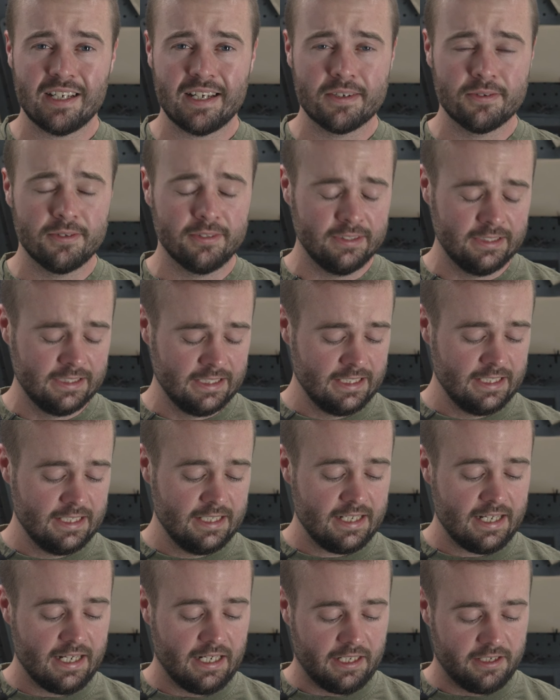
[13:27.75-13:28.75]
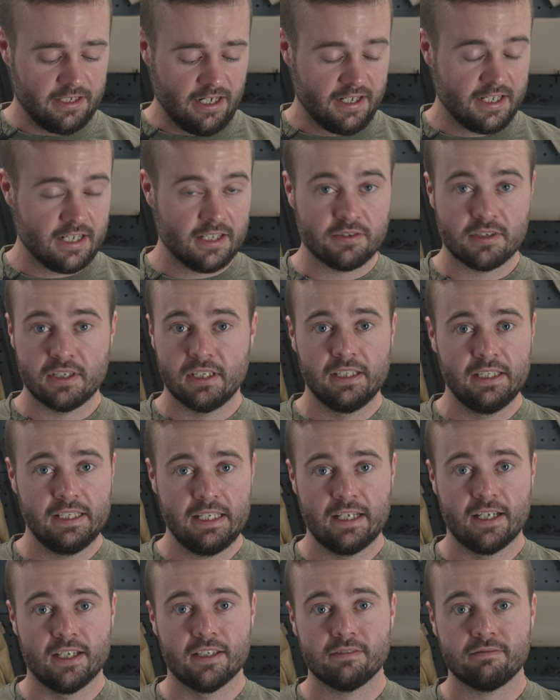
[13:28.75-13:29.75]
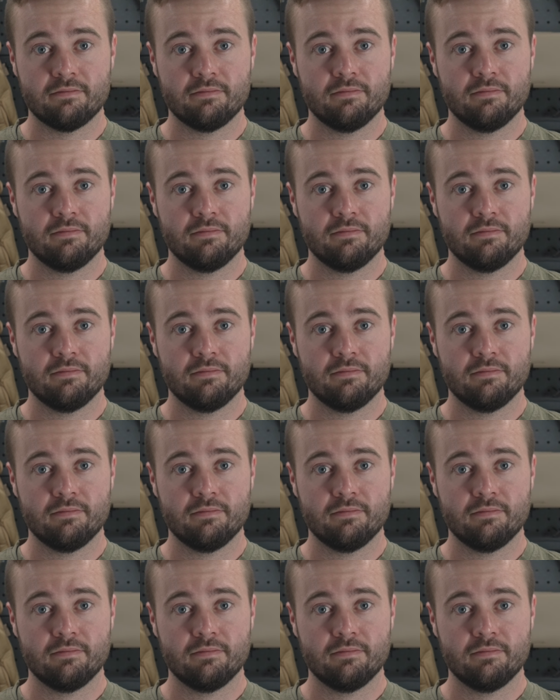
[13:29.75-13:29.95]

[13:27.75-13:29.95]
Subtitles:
at all, and I get a clear